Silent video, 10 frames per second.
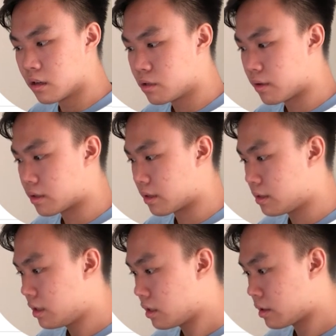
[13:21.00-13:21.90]
So as you can
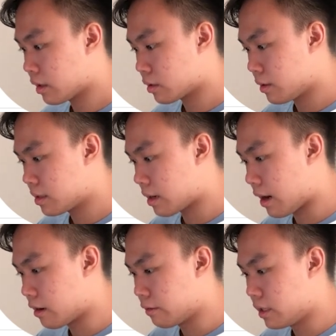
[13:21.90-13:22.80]
see, the ticked ones
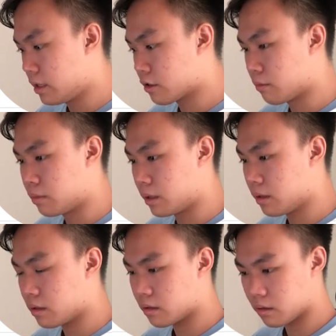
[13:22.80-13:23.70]
are already
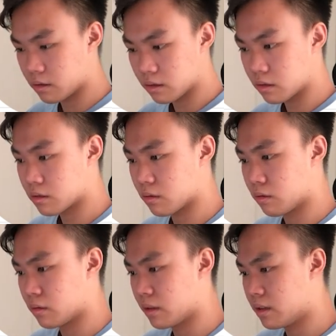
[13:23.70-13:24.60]
completed.
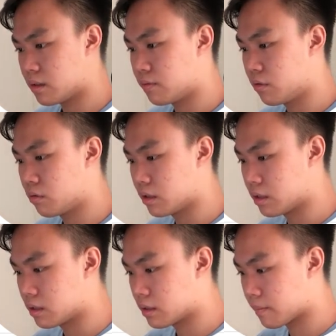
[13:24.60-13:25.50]
So this view
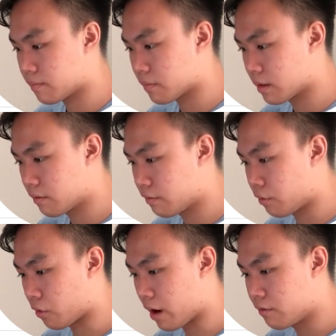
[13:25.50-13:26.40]
is
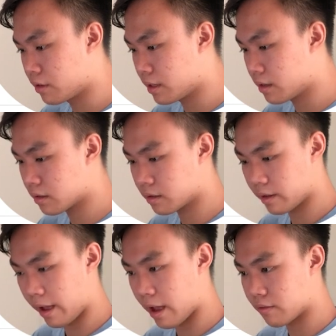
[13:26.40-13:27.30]
for everything
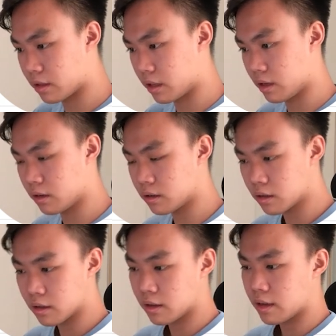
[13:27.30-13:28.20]
I have in the year.
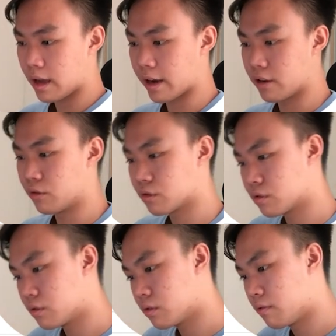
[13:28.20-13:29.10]
I can
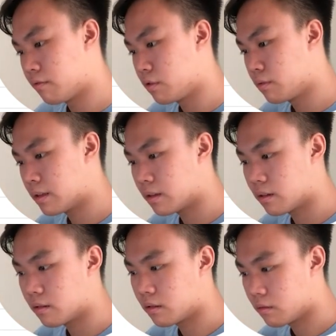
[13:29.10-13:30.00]
also view it
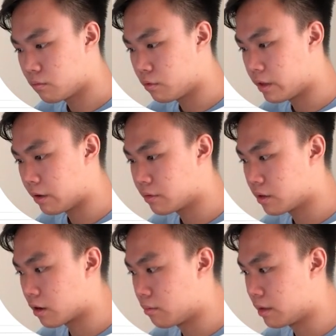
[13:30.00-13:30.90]
without
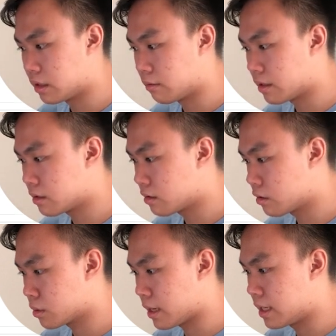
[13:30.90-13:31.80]
the completed ones.
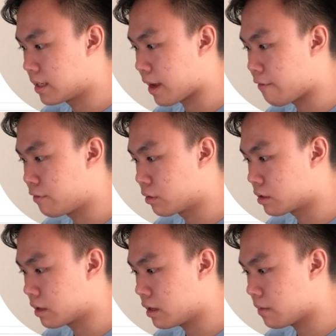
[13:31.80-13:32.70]
So what I did is I
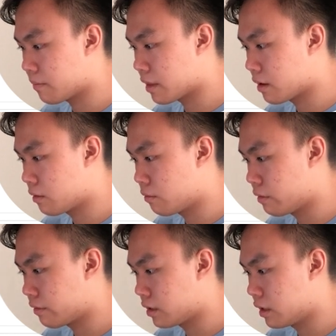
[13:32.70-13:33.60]
filter it
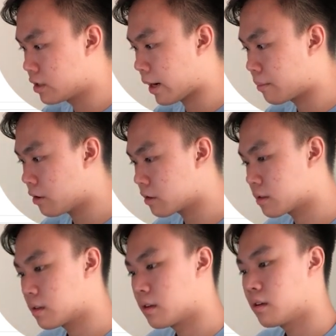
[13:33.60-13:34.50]
with the
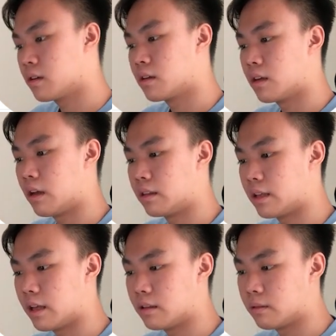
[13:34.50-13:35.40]
checkbox, and
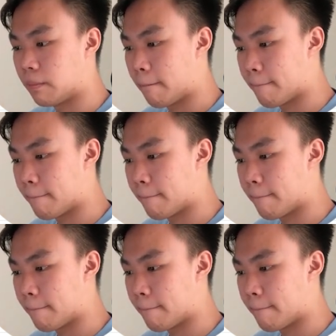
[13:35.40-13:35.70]
then